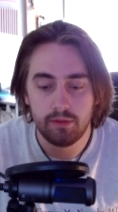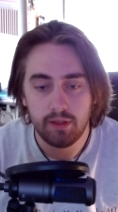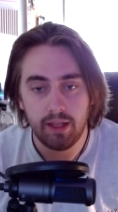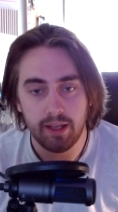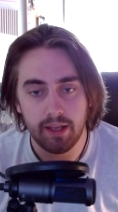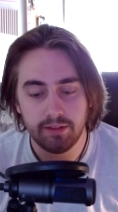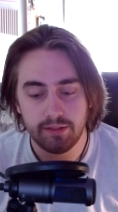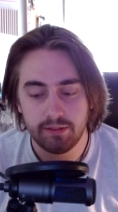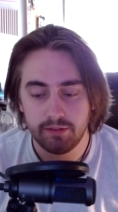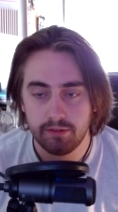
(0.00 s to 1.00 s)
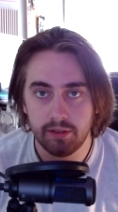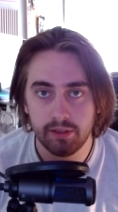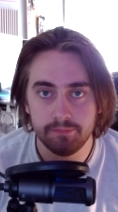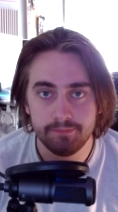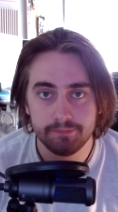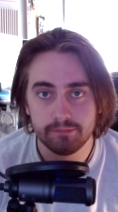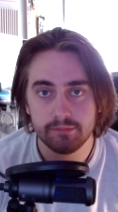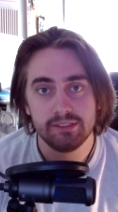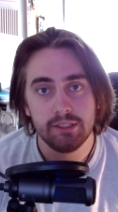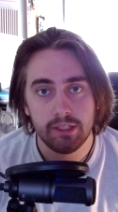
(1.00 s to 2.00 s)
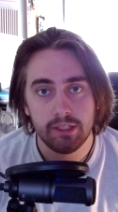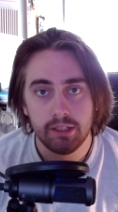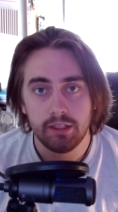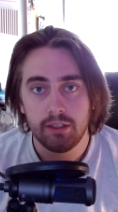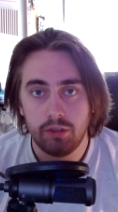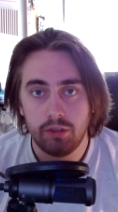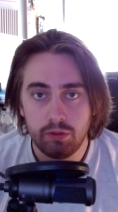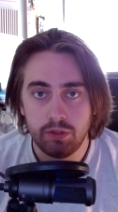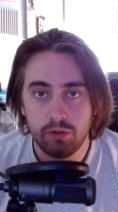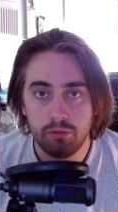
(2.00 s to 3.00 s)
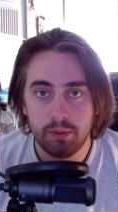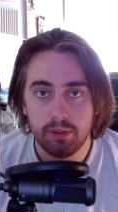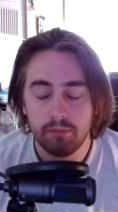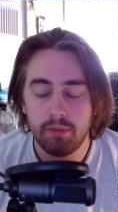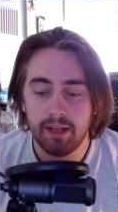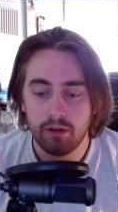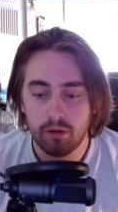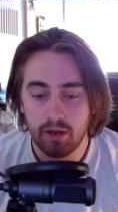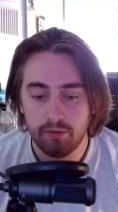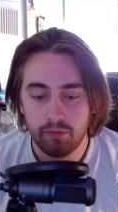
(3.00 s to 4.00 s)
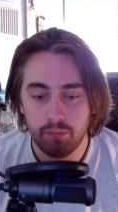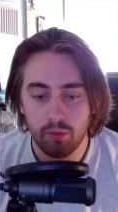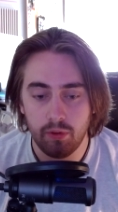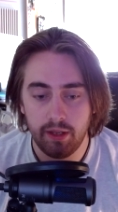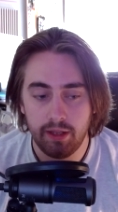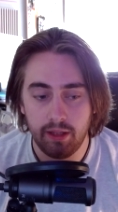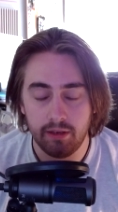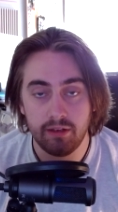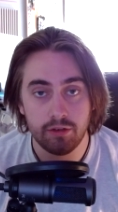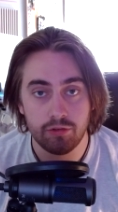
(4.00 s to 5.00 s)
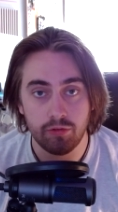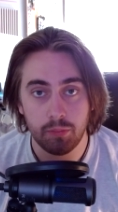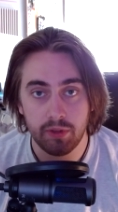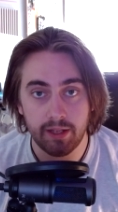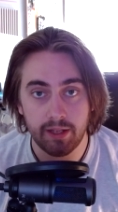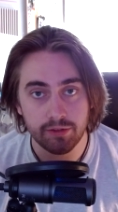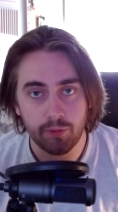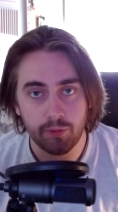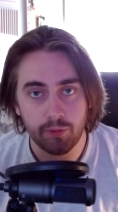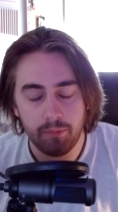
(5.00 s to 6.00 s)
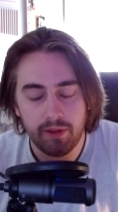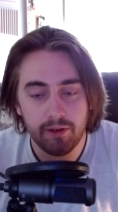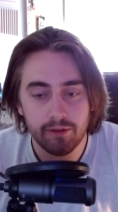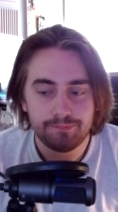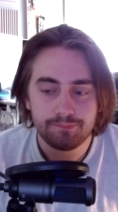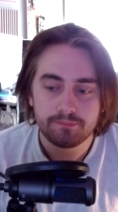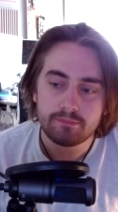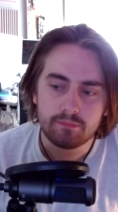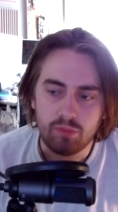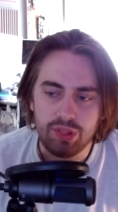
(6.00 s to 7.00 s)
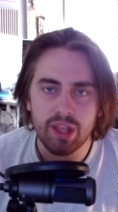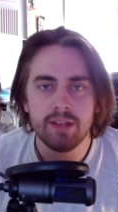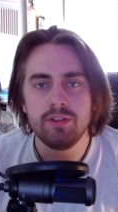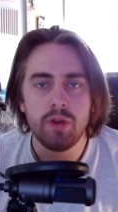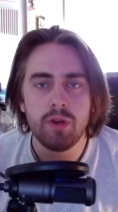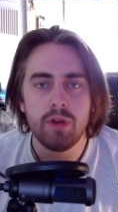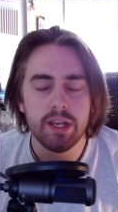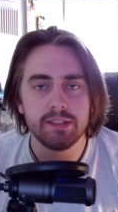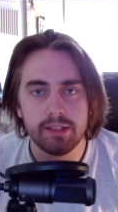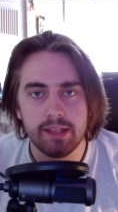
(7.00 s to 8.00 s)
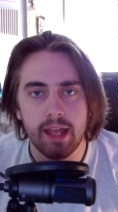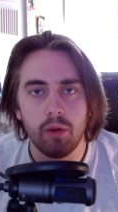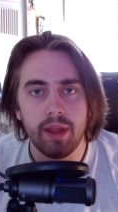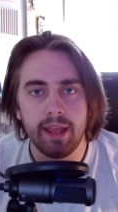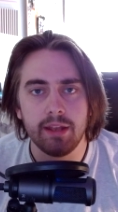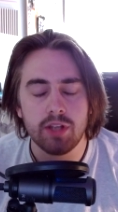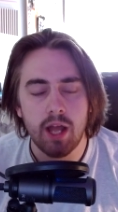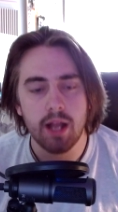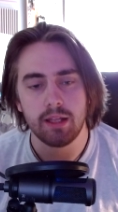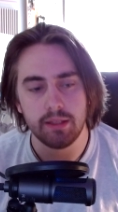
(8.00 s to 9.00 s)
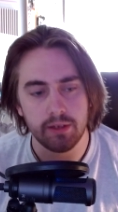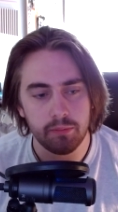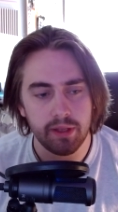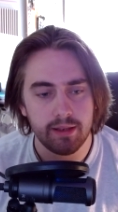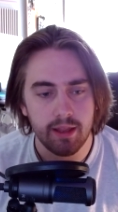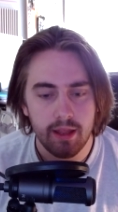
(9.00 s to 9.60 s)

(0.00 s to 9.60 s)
Hey guys, um, YouTube, Minecraft boy, and industry plant Scream here. I just wanted to sit down and talk a little bit